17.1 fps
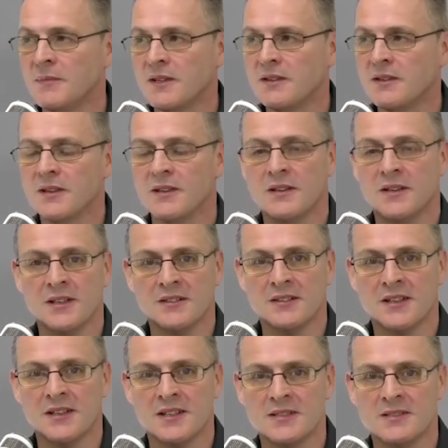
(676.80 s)
third
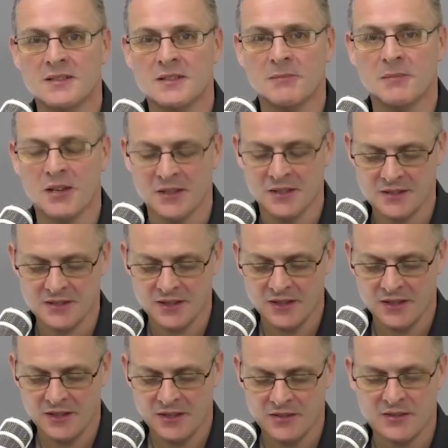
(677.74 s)
into this, to be honest.
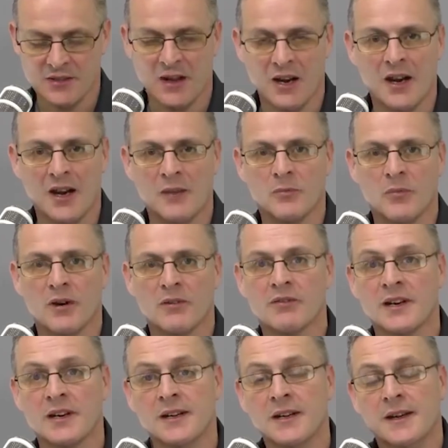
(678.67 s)
So I am waffling.